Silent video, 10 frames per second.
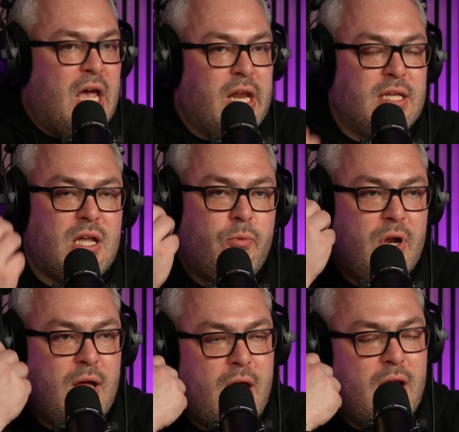And
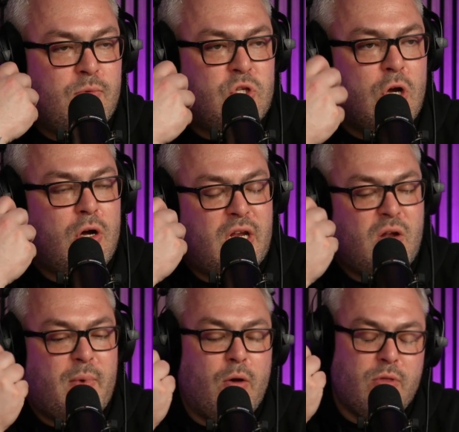I'm
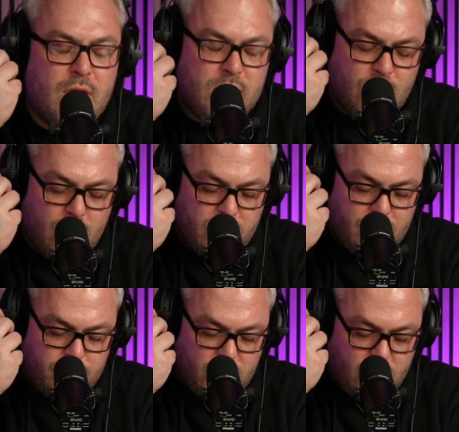talking about the sort
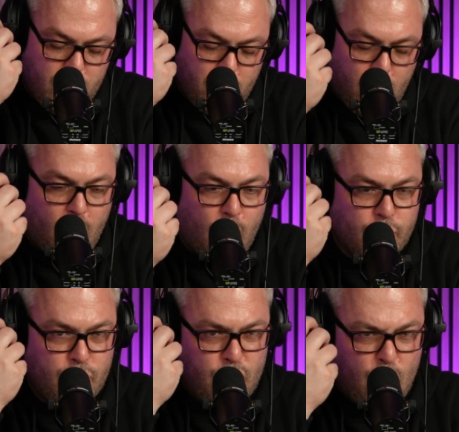of the
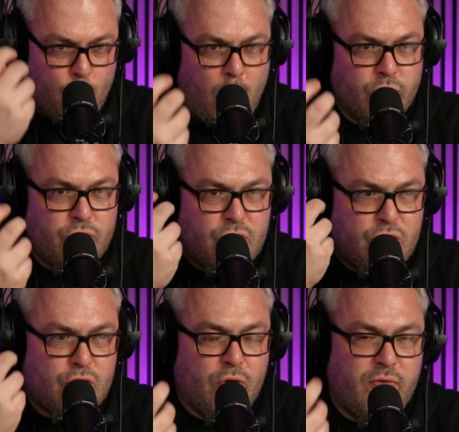more nuanced
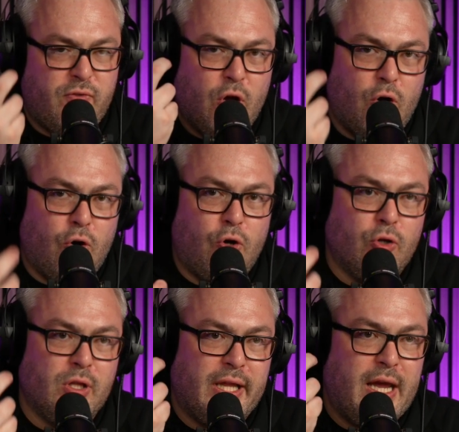stuff that
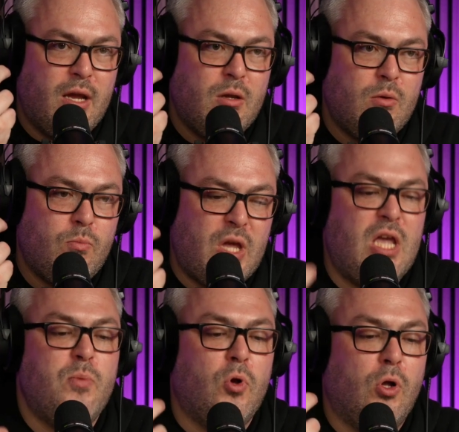only
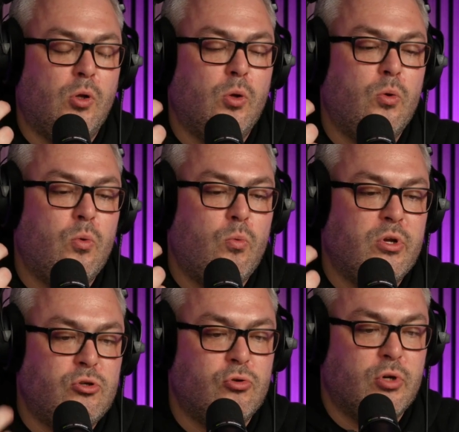people
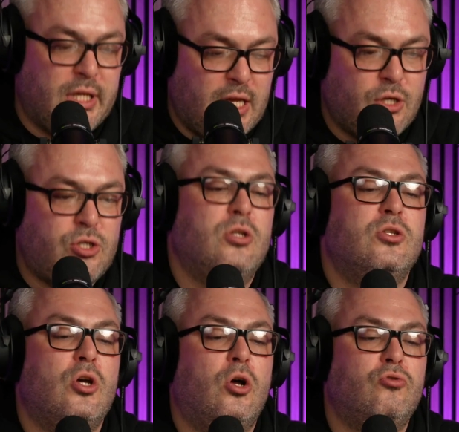with drug
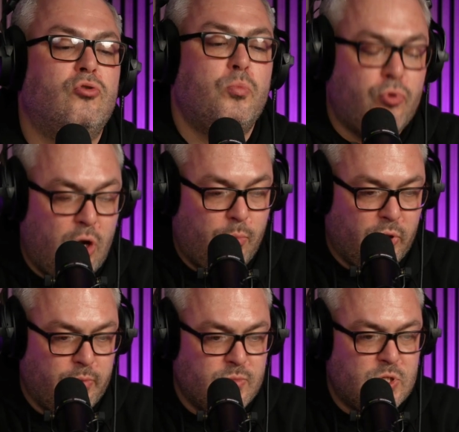addictions or drug
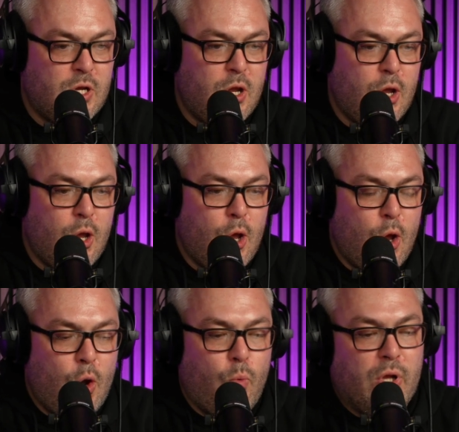problems
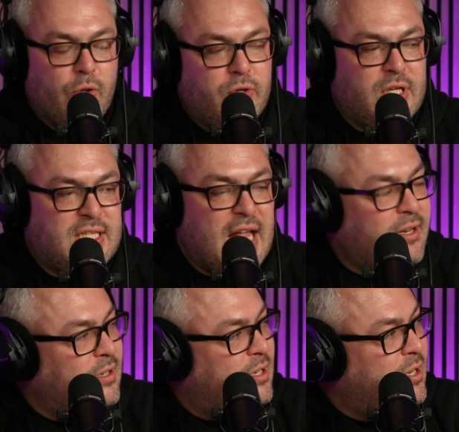will
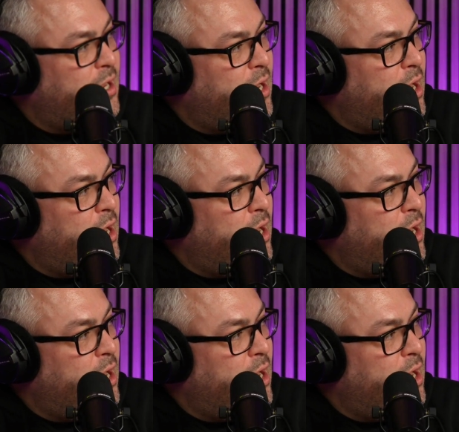understand.